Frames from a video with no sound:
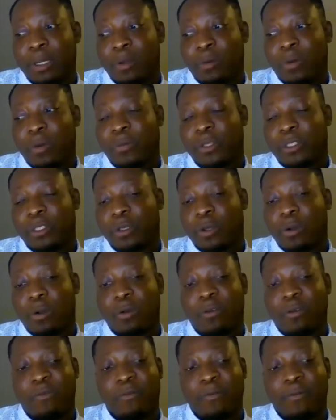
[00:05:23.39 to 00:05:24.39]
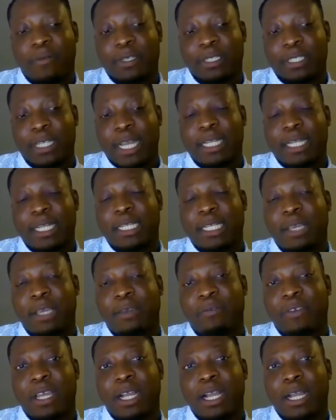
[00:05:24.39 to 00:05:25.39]
When we talk of
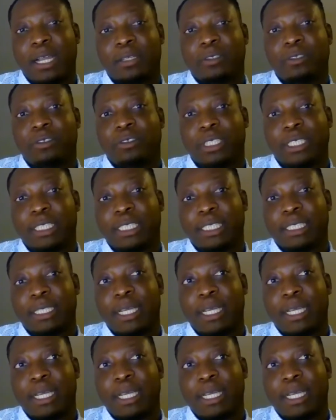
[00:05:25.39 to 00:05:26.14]
Scandinavian countries,